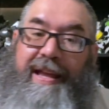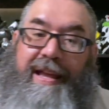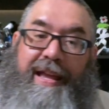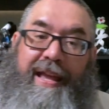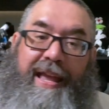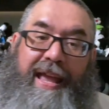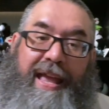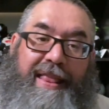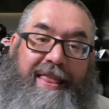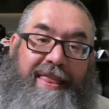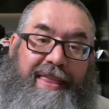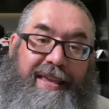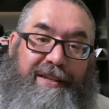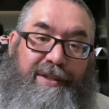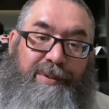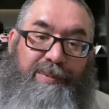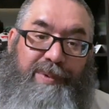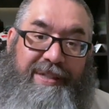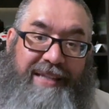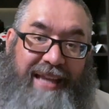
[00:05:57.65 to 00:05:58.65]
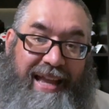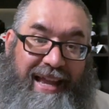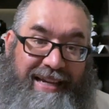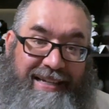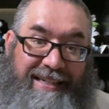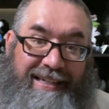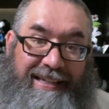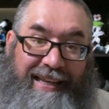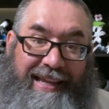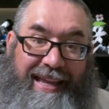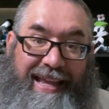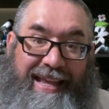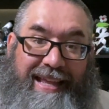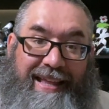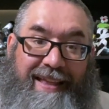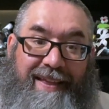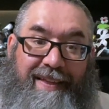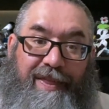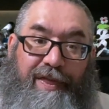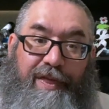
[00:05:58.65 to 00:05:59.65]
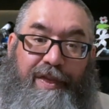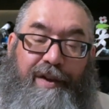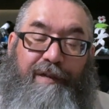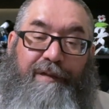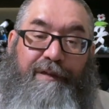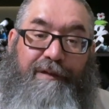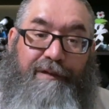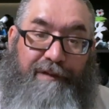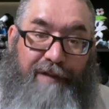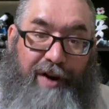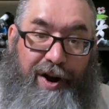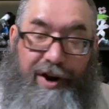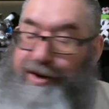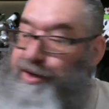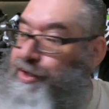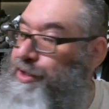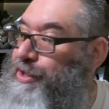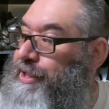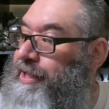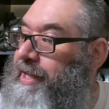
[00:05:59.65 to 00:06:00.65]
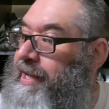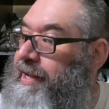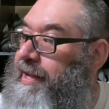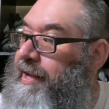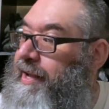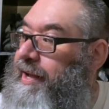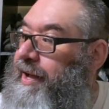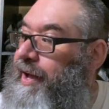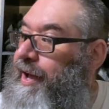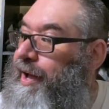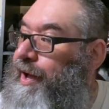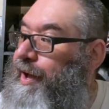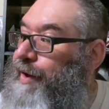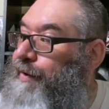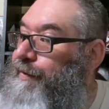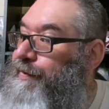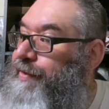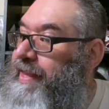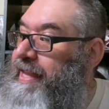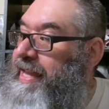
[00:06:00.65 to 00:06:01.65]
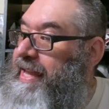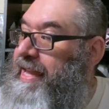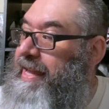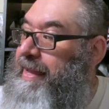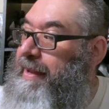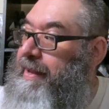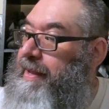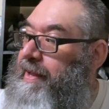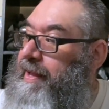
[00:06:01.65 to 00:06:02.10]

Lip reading: And this was actually the first of the